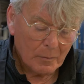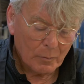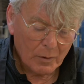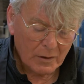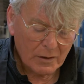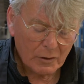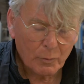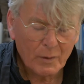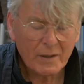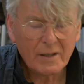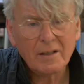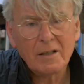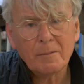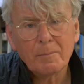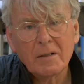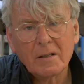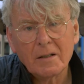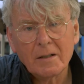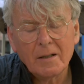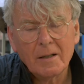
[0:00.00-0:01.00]
what quickly
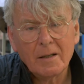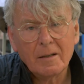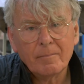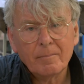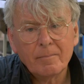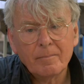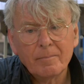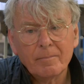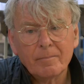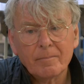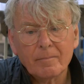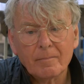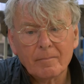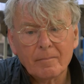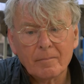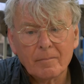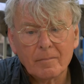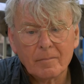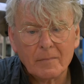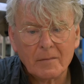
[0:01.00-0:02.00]
became
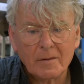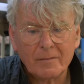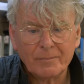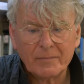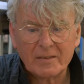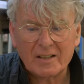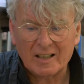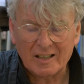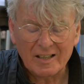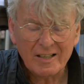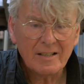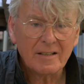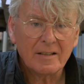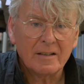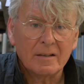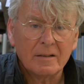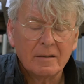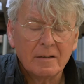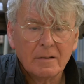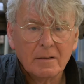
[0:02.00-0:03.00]

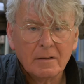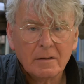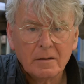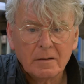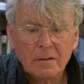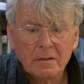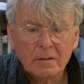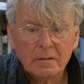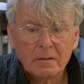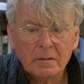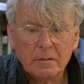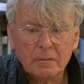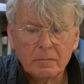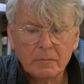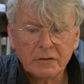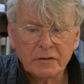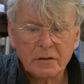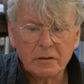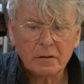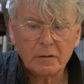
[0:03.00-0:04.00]
clear
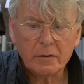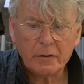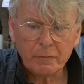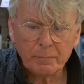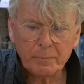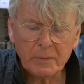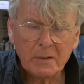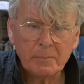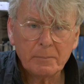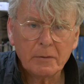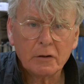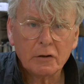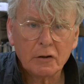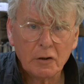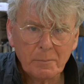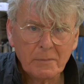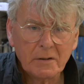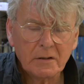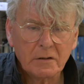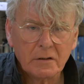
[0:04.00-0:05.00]
was that a lot of people
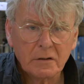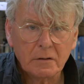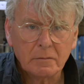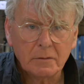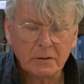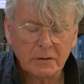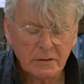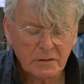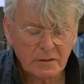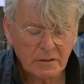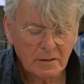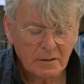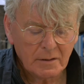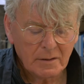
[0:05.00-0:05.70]
coming to us,